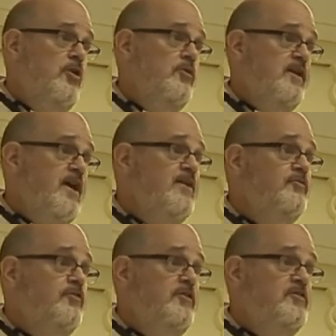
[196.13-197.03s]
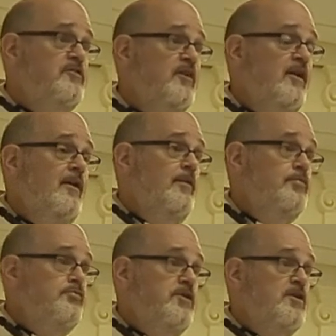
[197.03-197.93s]
gave to these
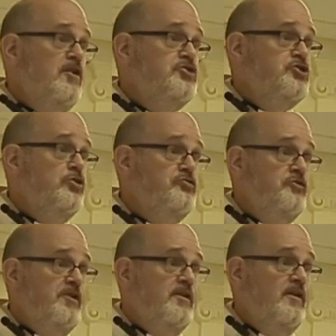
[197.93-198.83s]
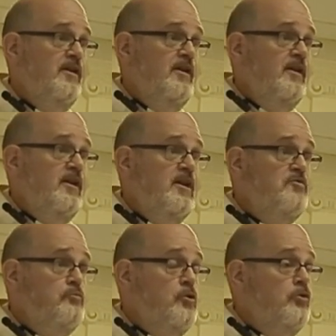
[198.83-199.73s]
three young children in
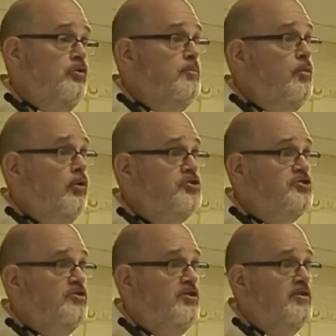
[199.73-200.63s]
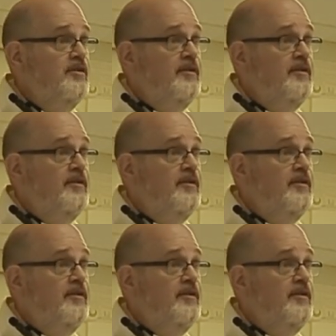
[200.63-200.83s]
rural Portugal,